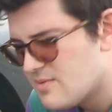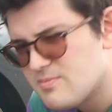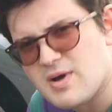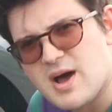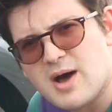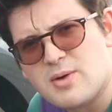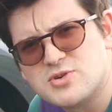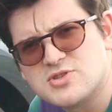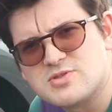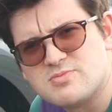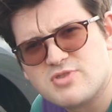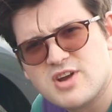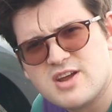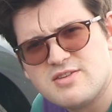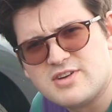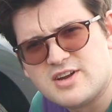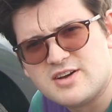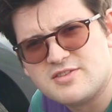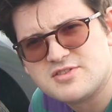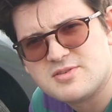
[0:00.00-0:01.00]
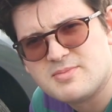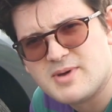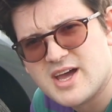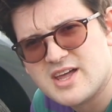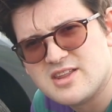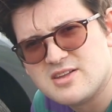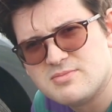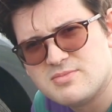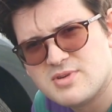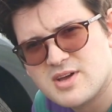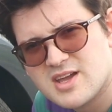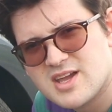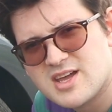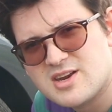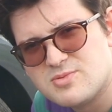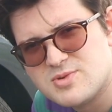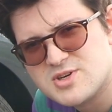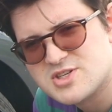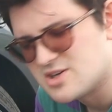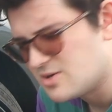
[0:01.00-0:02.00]
But I wasn't brave enough to buy them. I kind
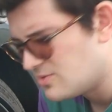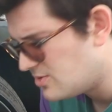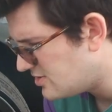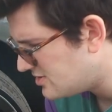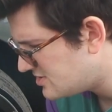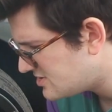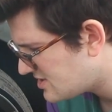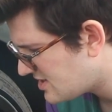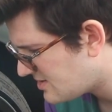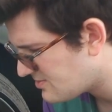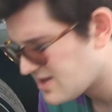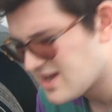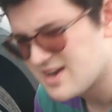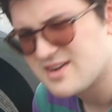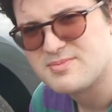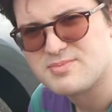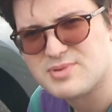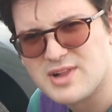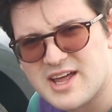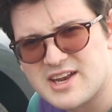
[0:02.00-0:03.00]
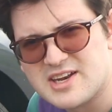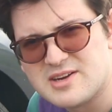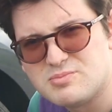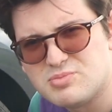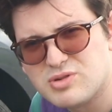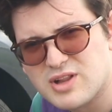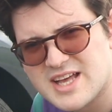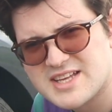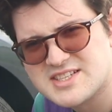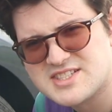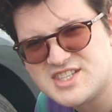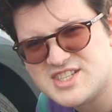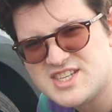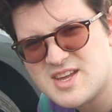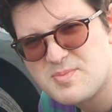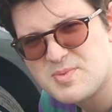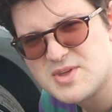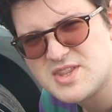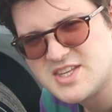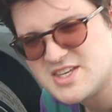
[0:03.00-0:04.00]
of wish I was. I'm kind of planning plasti
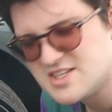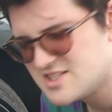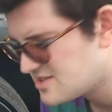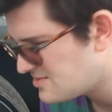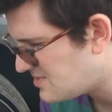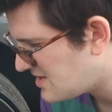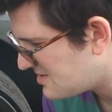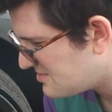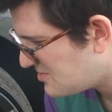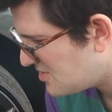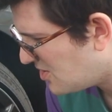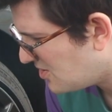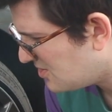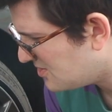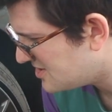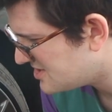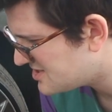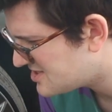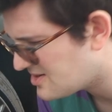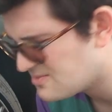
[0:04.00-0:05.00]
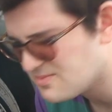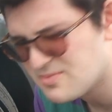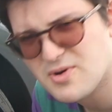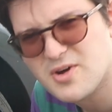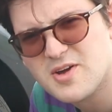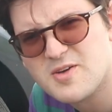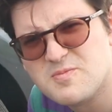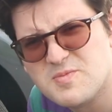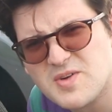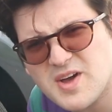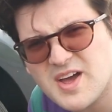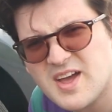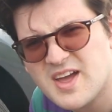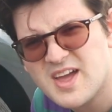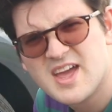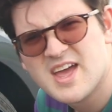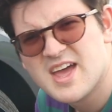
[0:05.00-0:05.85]
dipping these to make them gold at some point, but